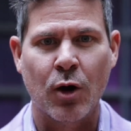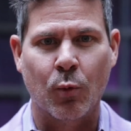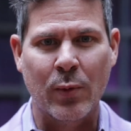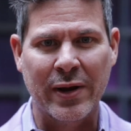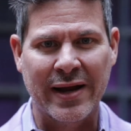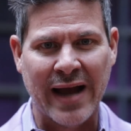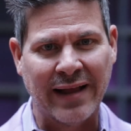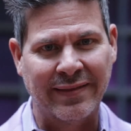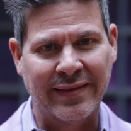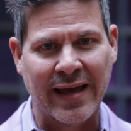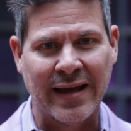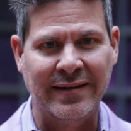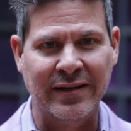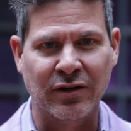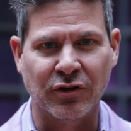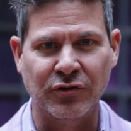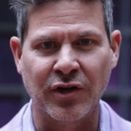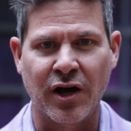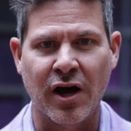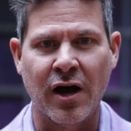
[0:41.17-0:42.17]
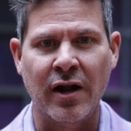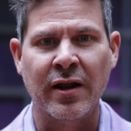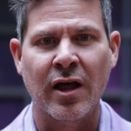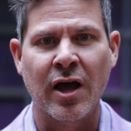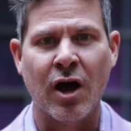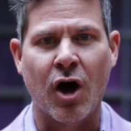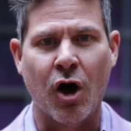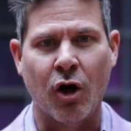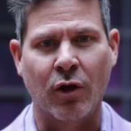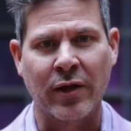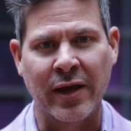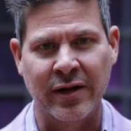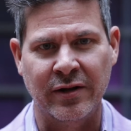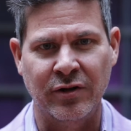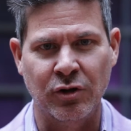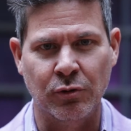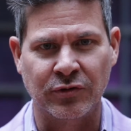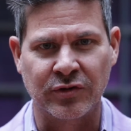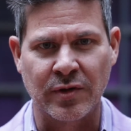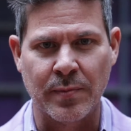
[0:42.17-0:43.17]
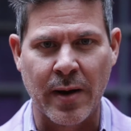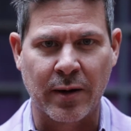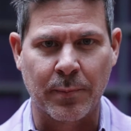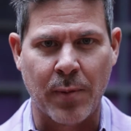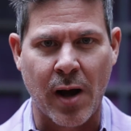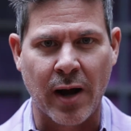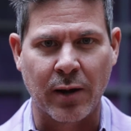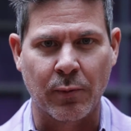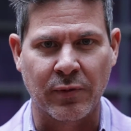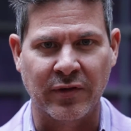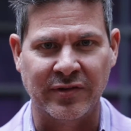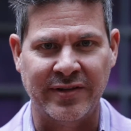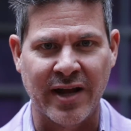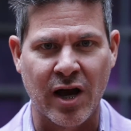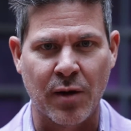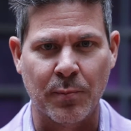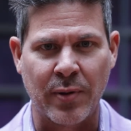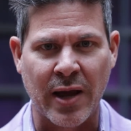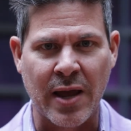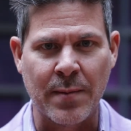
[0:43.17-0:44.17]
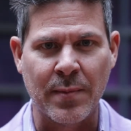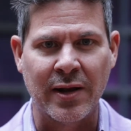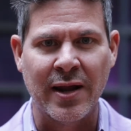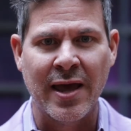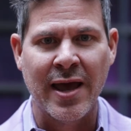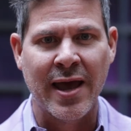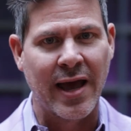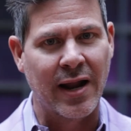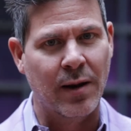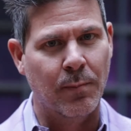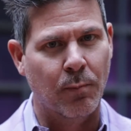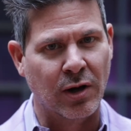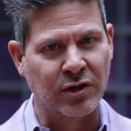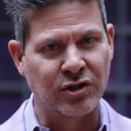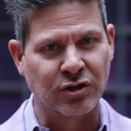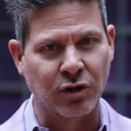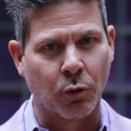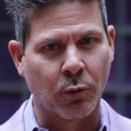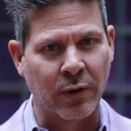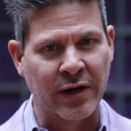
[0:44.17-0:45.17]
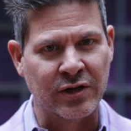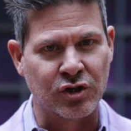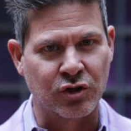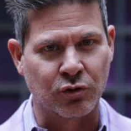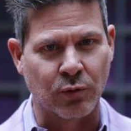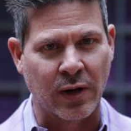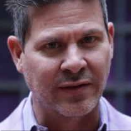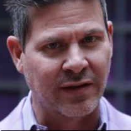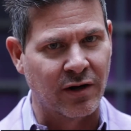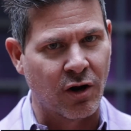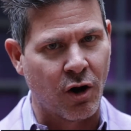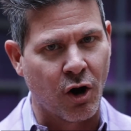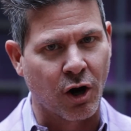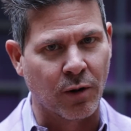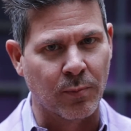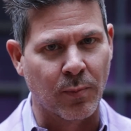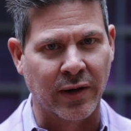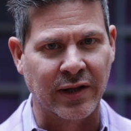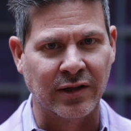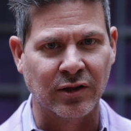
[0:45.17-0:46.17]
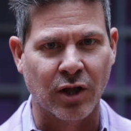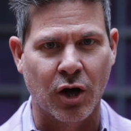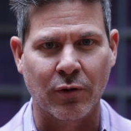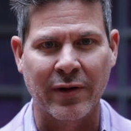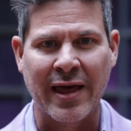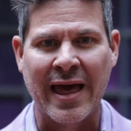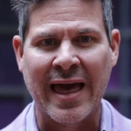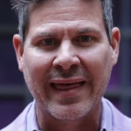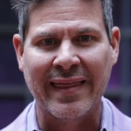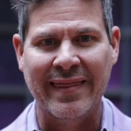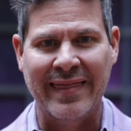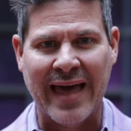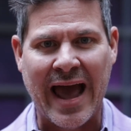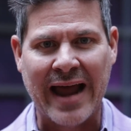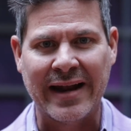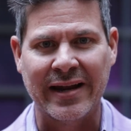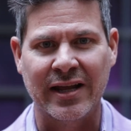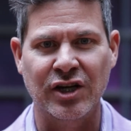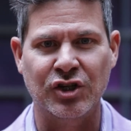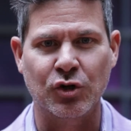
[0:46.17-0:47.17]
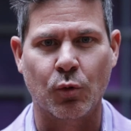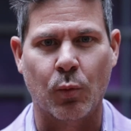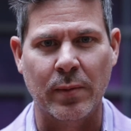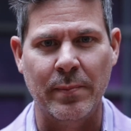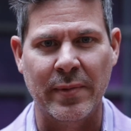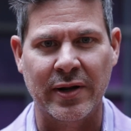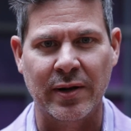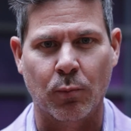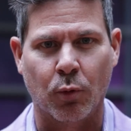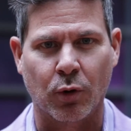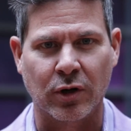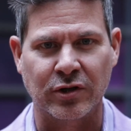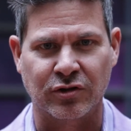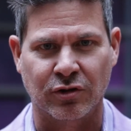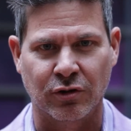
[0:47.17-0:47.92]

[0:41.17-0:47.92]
We got that deal done. All he had to do was come out of pocket with his down payment and a much lower interest rate than a hard money loan. That is your one minute mortgage